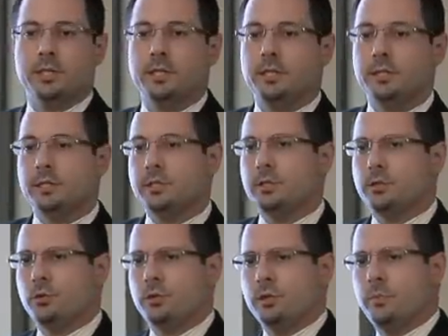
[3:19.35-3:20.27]
I think this is
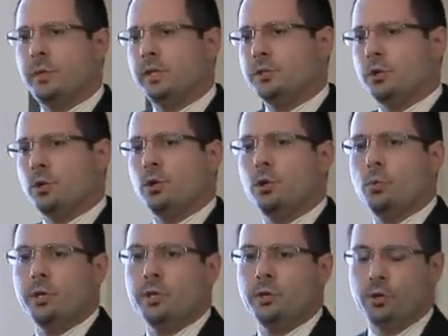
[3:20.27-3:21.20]
sort of the biggest hurdle
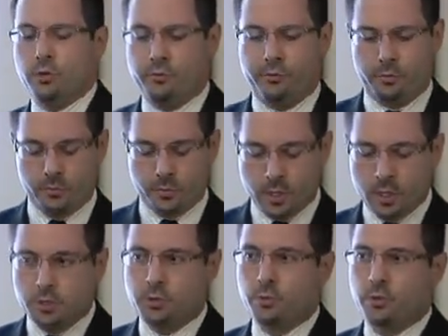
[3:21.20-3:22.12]
when you go from
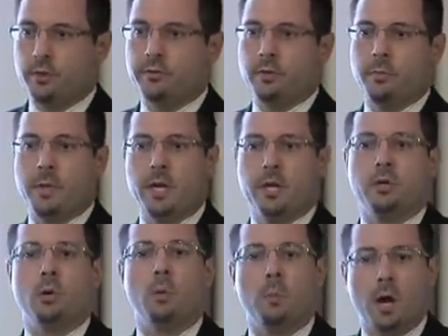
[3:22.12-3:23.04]
sort of a
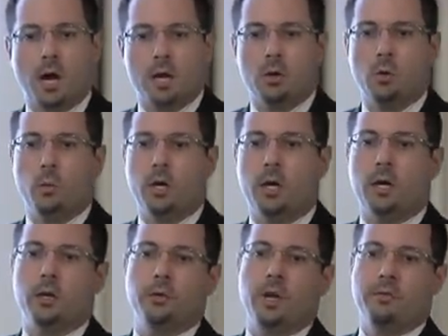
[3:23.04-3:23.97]
medical model
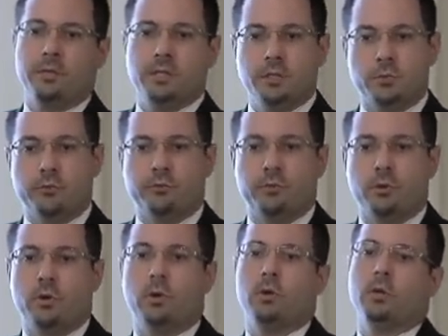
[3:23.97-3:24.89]
where everything's
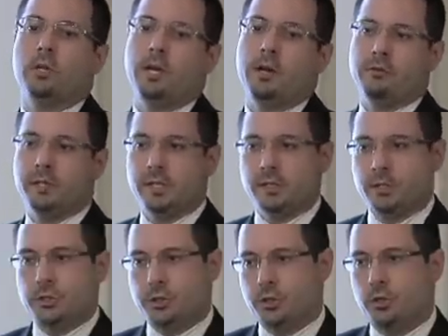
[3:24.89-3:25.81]
referral and everything's
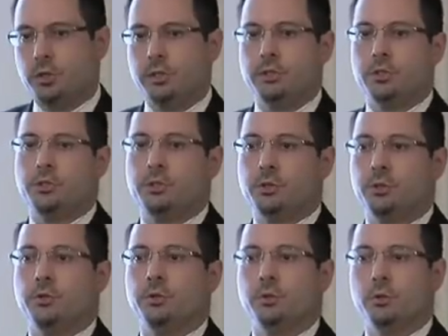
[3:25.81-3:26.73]
insurance
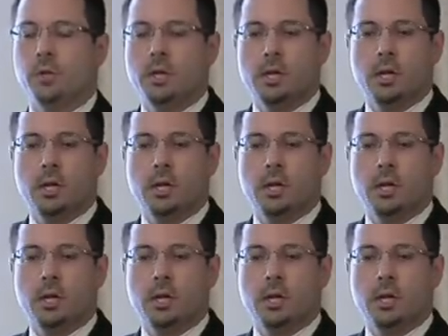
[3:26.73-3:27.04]
to